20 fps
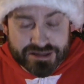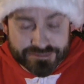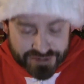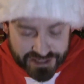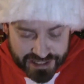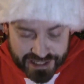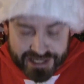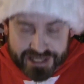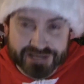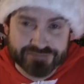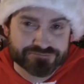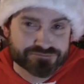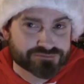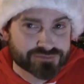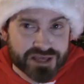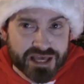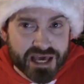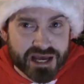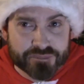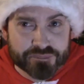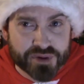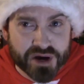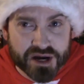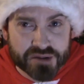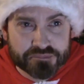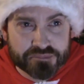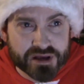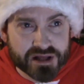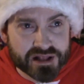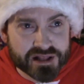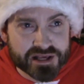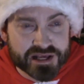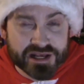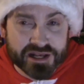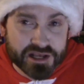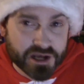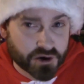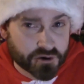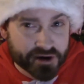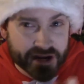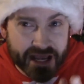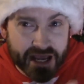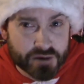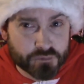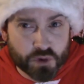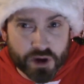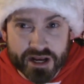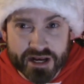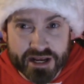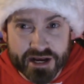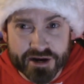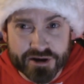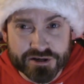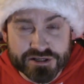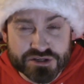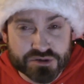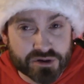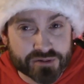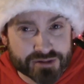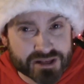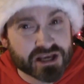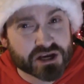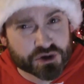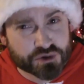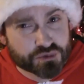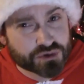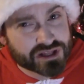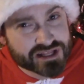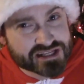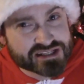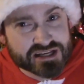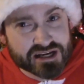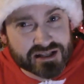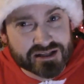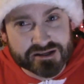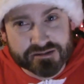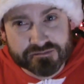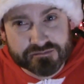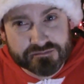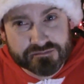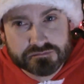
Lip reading: I mean, like, he had a pot belly and he already had white hair, so I mean, he could really sell it.